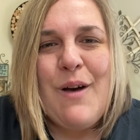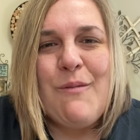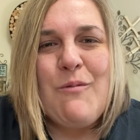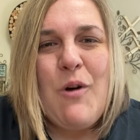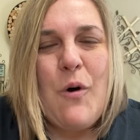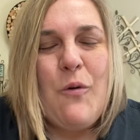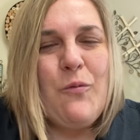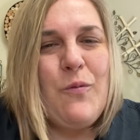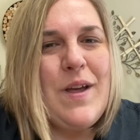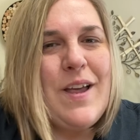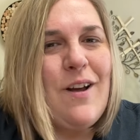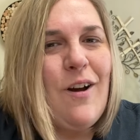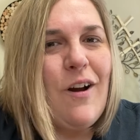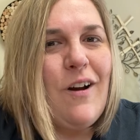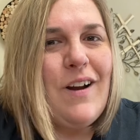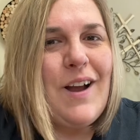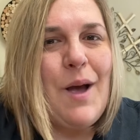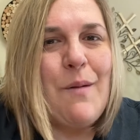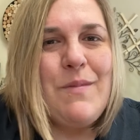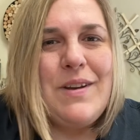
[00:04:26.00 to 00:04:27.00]
we
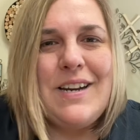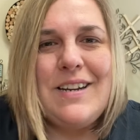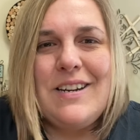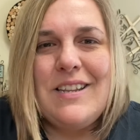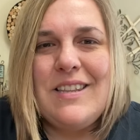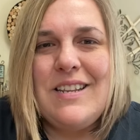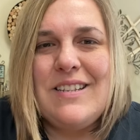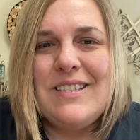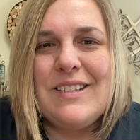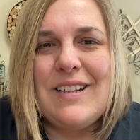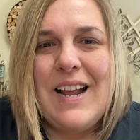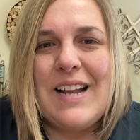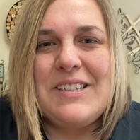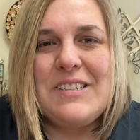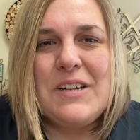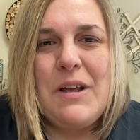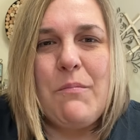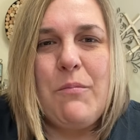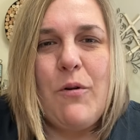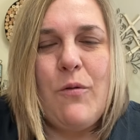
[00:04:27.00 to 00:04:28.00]
are coming into these
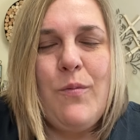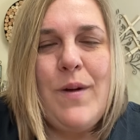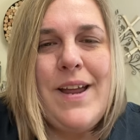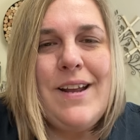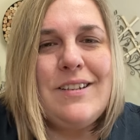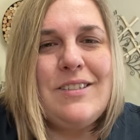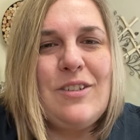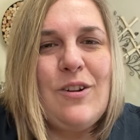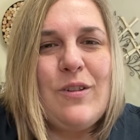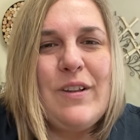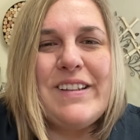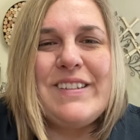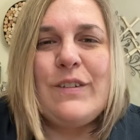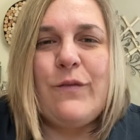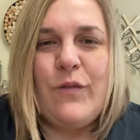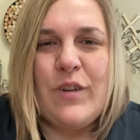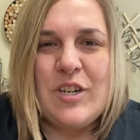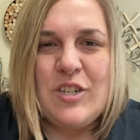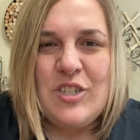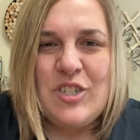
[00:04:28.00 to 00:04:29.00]
last couple of weeks, so let's
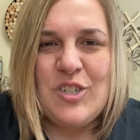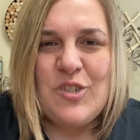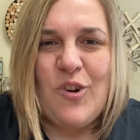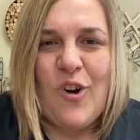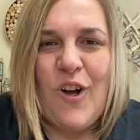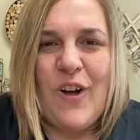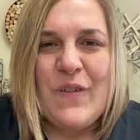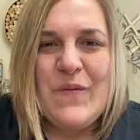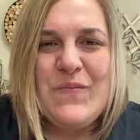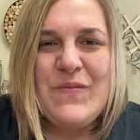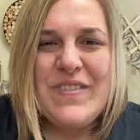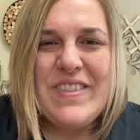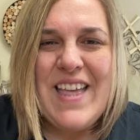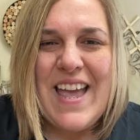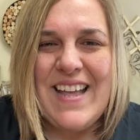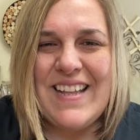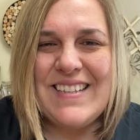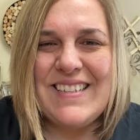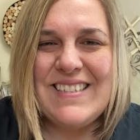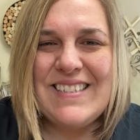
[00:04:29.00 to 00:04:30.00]
finish strong.
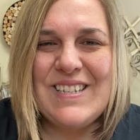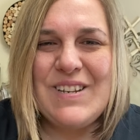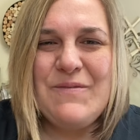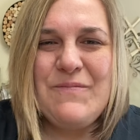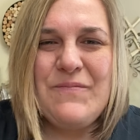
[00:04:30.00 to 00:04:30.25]
Thanks.